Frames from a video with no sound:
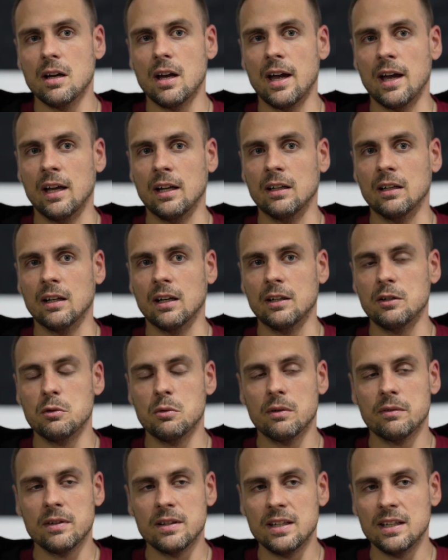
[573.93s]
And I
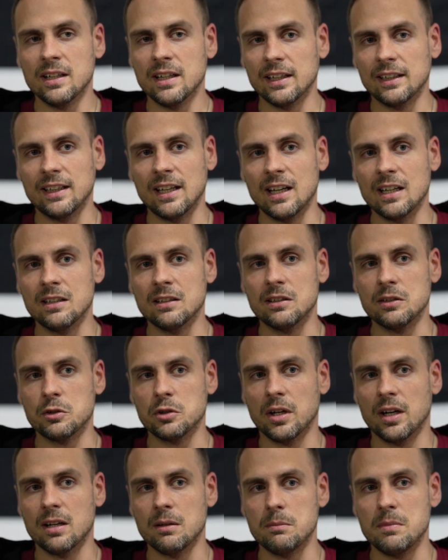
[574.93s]
do everything I can to
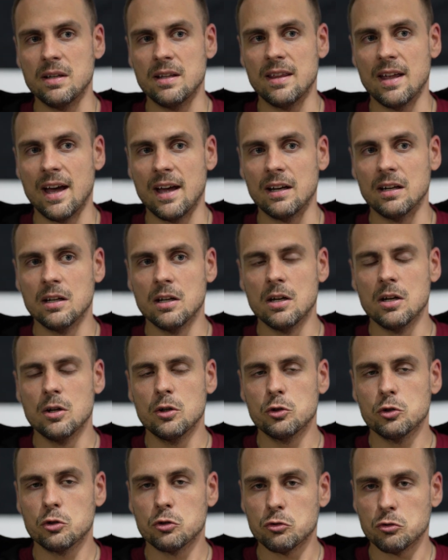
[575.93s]
try to be that
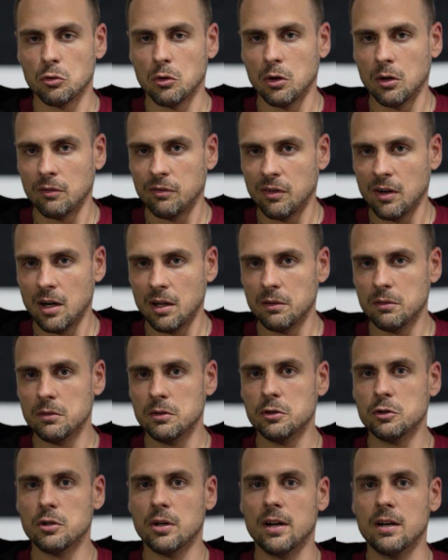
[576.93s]
strong father,
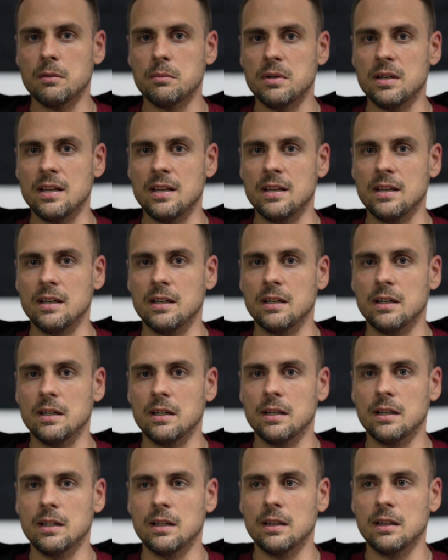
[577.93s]
to try to be
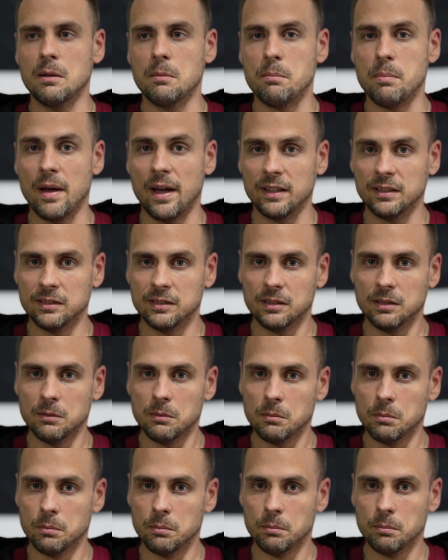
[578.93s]
the best
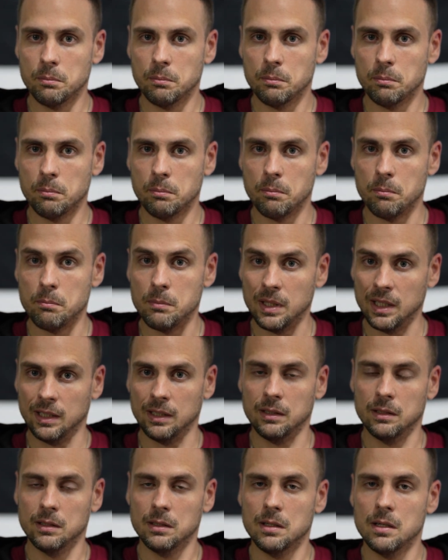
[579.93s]

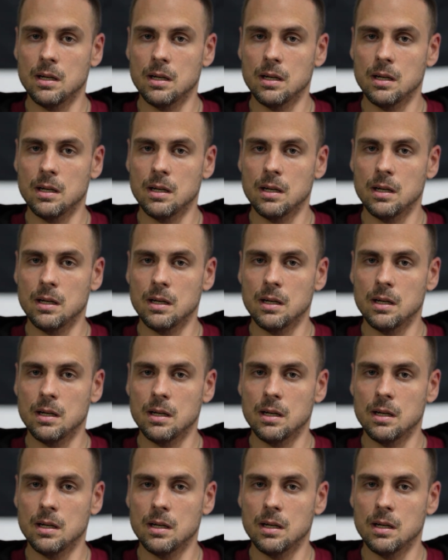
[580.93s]
me.